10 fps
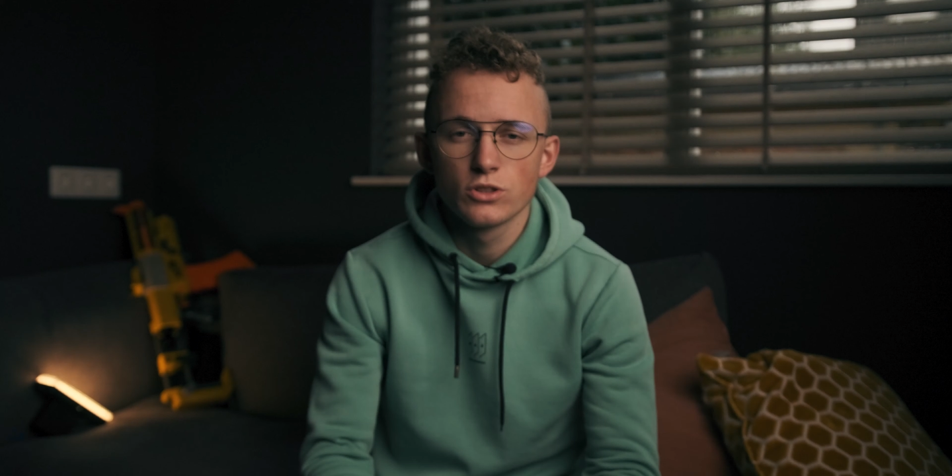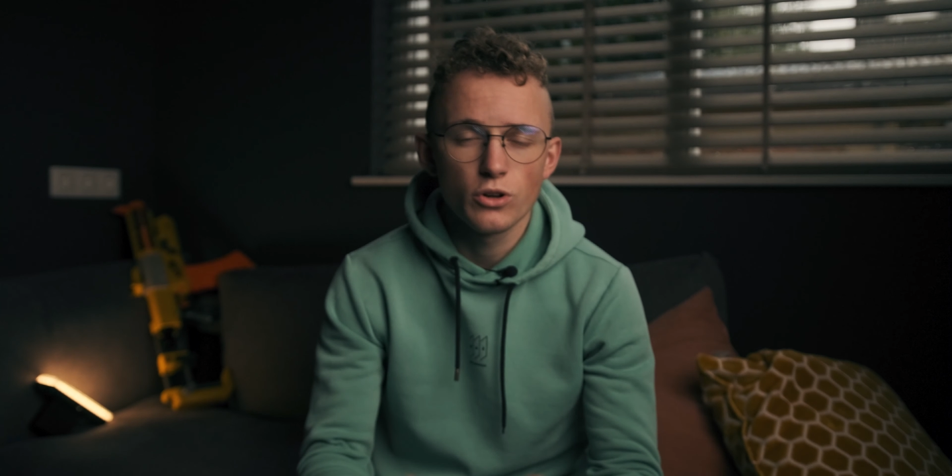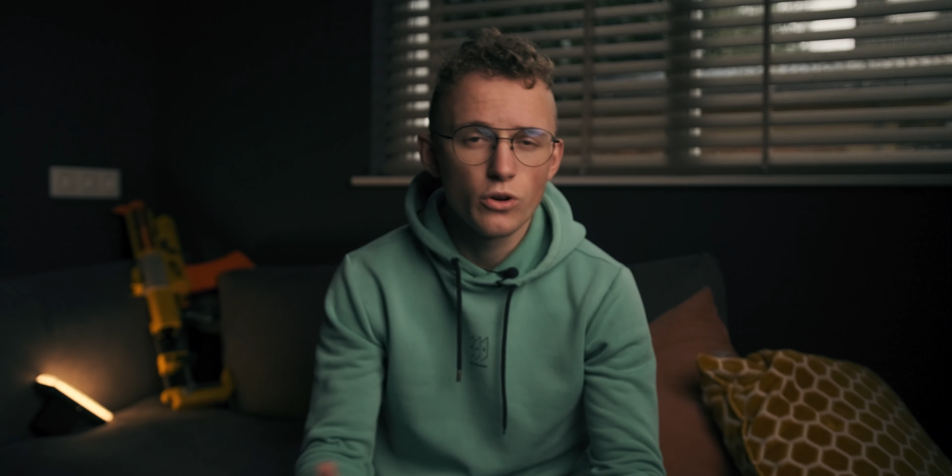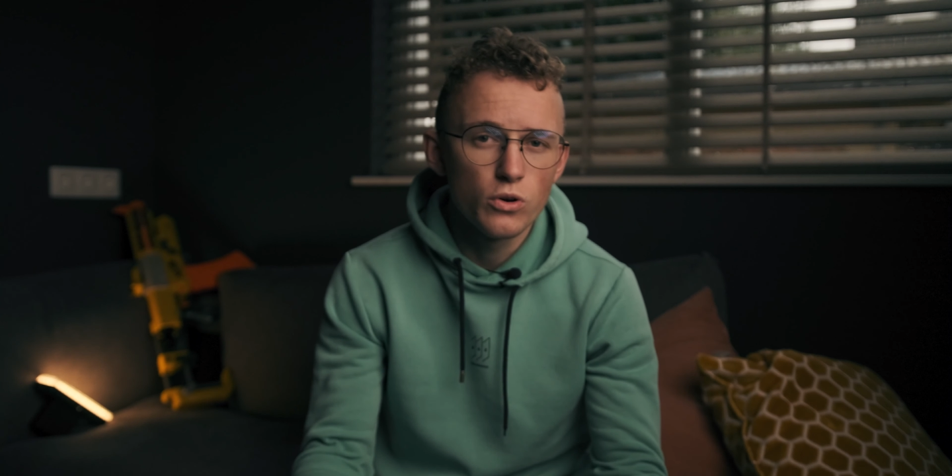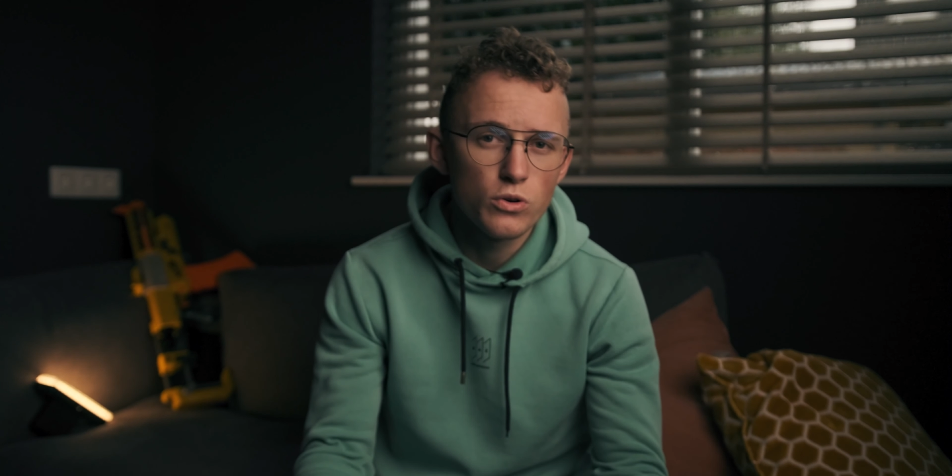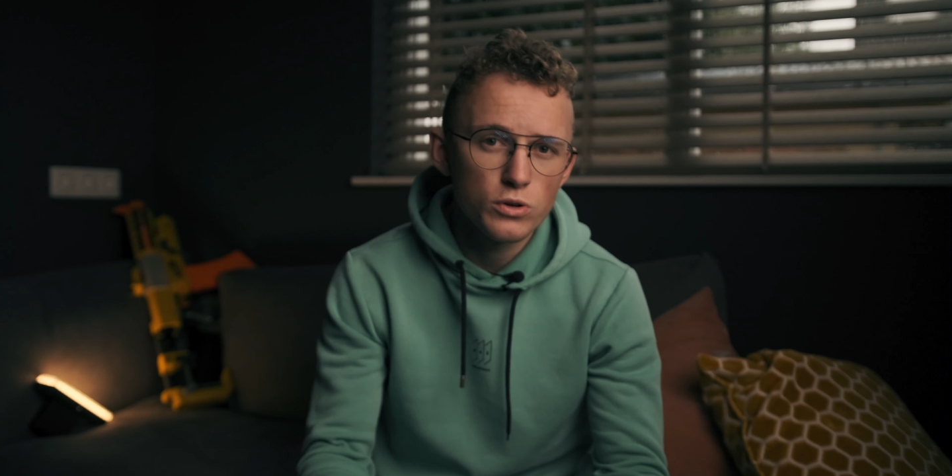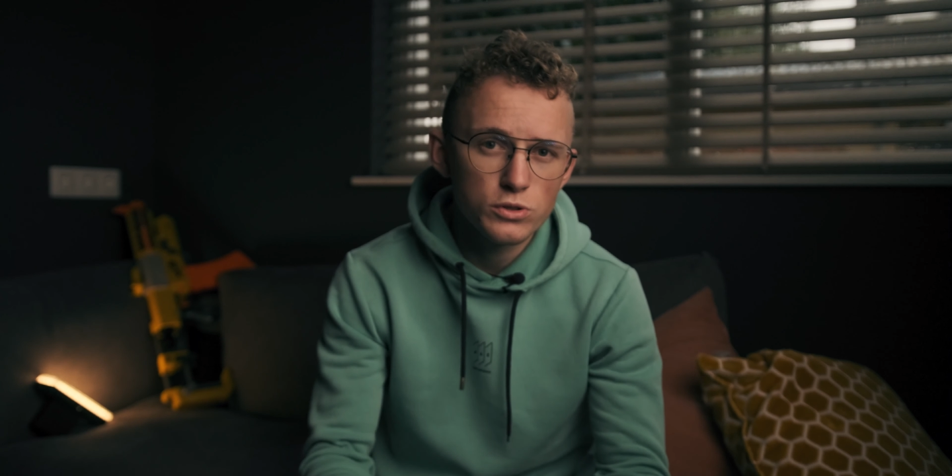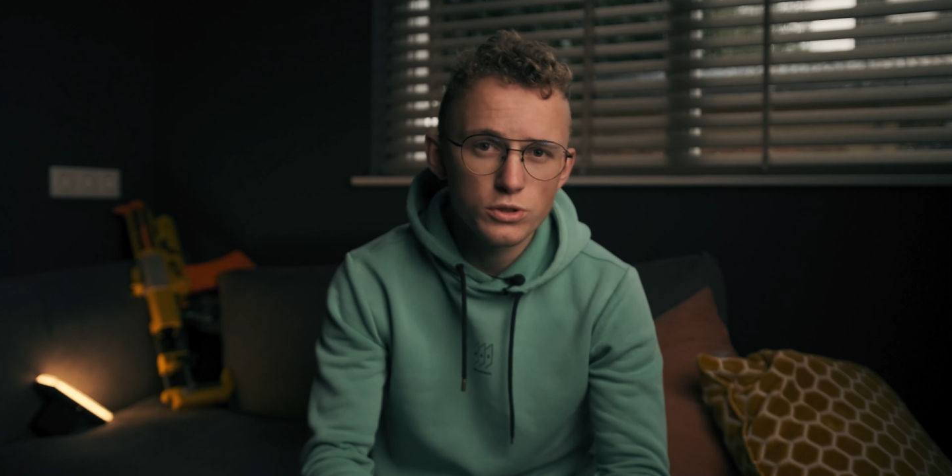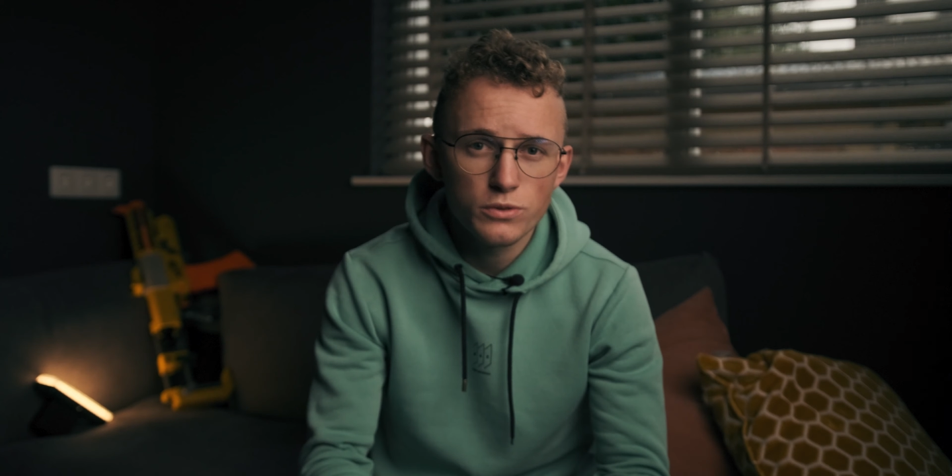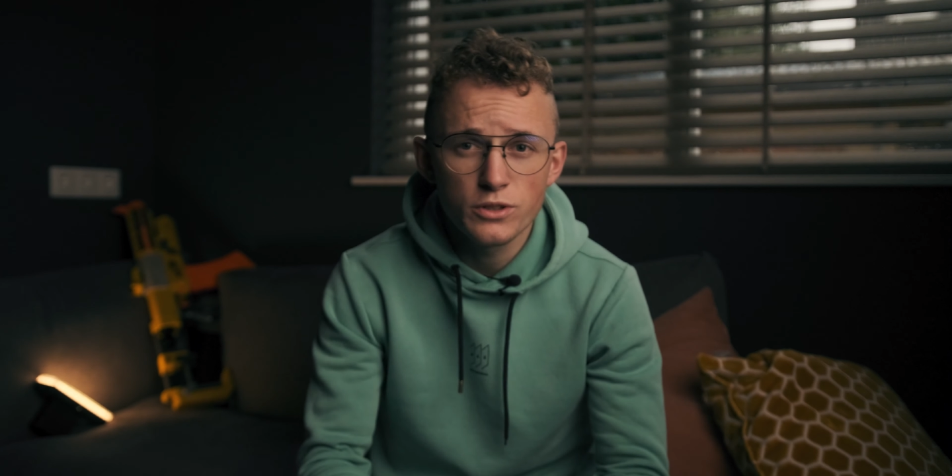So the whole
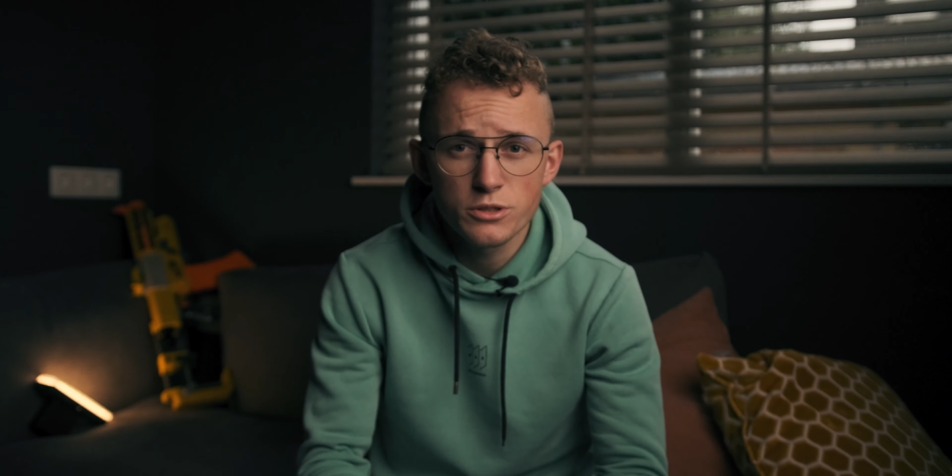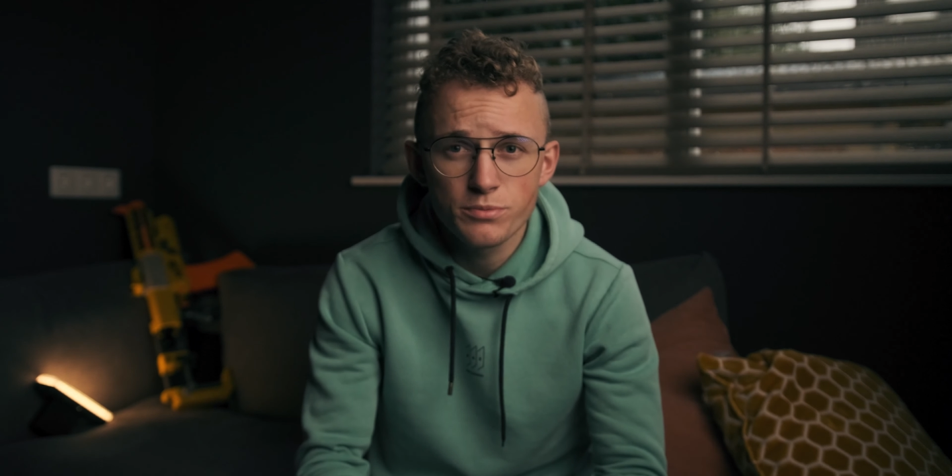cost of this